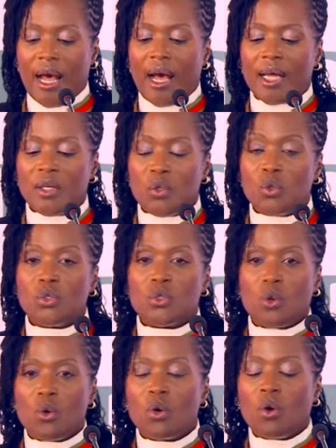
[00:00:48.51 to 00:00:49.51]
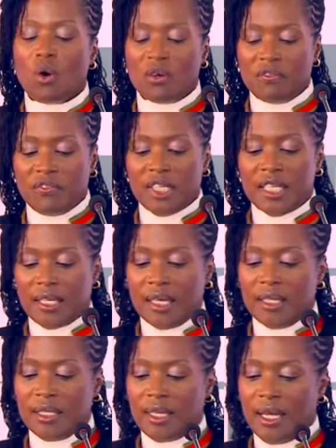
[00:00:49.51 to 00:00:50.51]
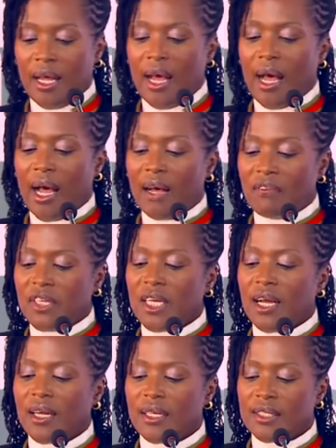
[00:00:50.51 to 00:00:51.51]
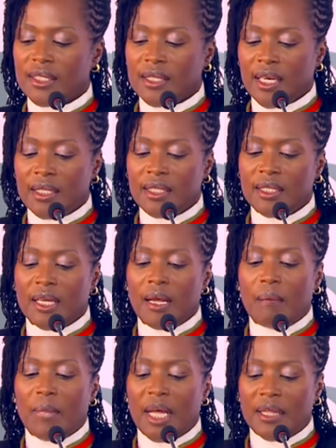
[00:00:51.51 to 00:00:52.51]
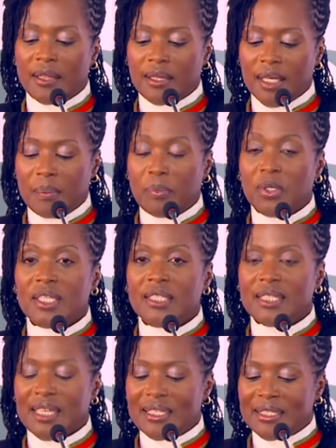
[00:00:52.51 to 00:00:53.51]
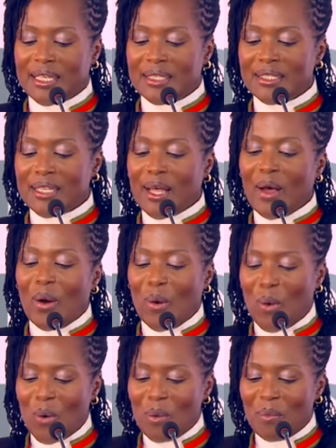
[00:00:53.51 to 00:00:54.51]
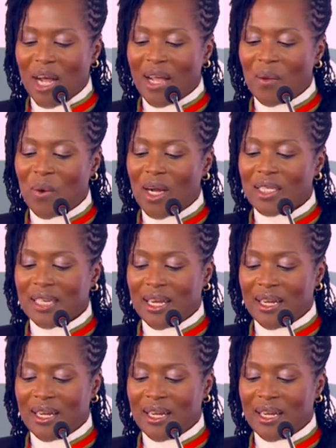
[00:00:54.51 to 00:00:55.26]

I do so confidently, having understudied my three predecessors whom I worked